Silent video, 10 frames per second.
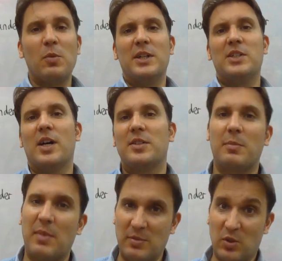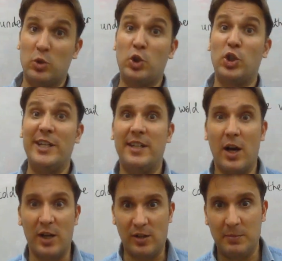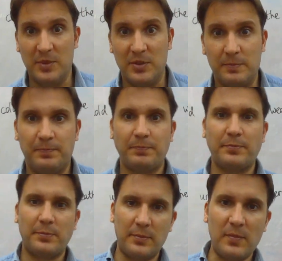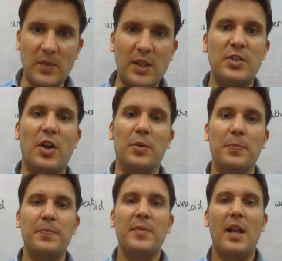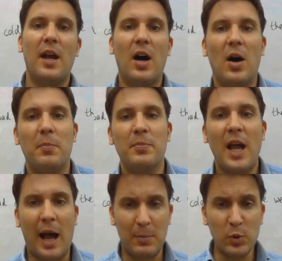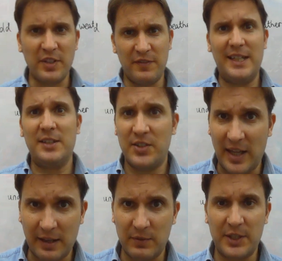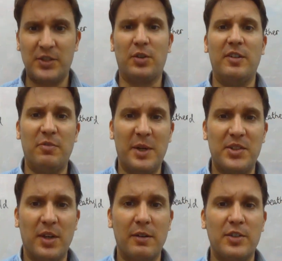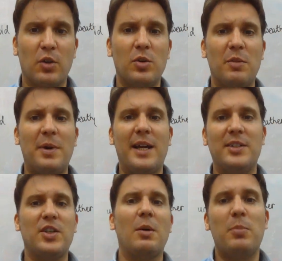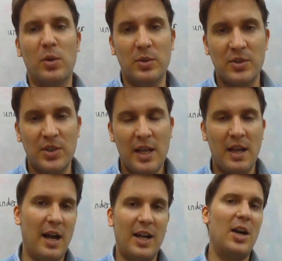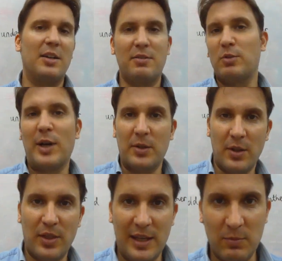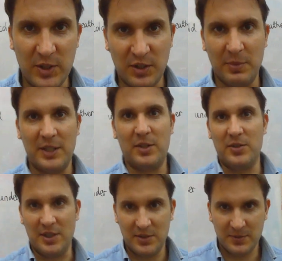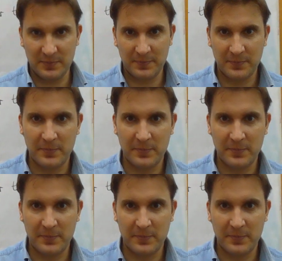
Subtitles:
which are sometimes called tree diagrams. So I'm also feeling sick and very sorry for myself, so all of my examples are kind of around a theme which you might notice.